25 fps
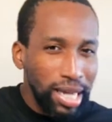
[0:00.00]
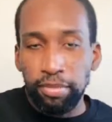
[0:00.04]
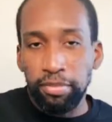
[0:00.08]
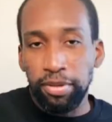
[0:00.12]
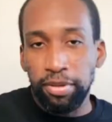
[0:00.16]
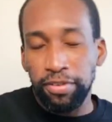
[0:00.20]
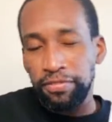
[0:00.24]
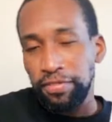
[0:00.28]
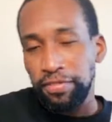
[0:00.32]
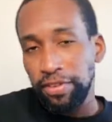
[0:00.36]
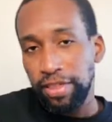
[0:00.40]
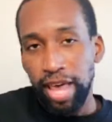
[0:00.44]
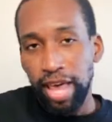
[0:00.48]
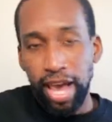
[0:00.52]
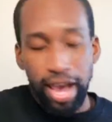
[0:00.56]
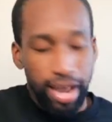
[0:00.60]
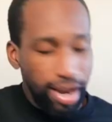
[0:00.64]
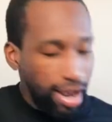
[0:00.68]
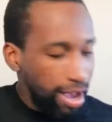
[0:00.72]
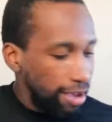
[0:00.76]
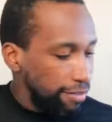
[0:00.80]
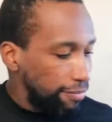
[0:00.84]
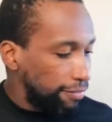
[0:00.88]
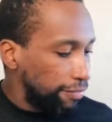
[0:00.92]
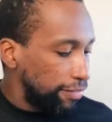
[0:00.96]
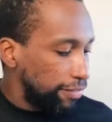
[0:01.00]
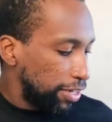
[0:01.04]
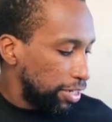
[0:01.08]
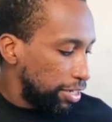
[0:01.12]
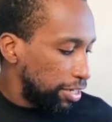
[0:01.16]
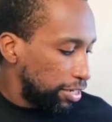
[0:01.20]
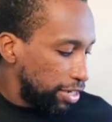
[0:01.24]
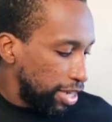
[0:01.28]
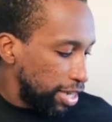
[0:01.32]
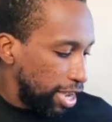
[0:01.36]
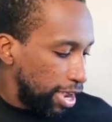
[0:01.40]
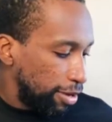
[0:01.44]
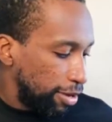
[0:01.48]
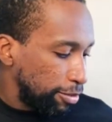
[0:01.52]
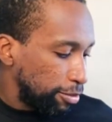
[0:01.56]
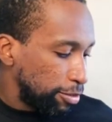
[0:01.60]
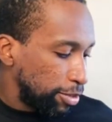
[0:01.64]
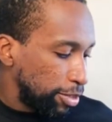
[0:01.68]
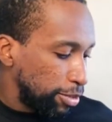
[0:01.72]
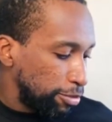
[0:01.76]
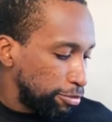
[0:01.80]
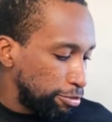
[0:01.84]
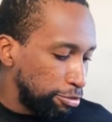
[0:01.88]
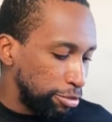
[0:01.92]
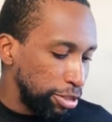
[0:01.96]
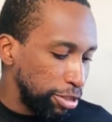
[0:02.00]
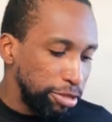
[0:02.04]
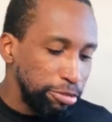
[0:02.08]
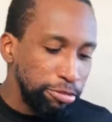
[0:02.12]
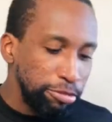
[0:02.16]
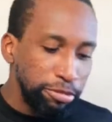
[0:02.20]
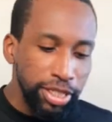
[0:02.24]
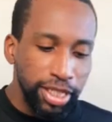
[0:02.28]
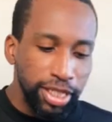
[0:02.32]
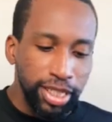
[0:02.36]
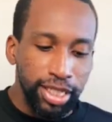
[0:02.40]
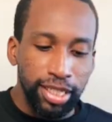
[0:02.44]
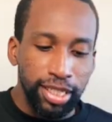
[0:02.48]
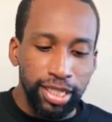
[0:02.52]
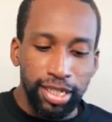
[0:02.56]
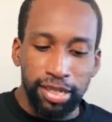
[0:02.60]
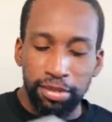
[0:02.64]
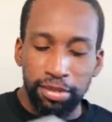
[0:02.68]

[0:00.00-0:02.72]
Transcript: But for that, I figured I would reread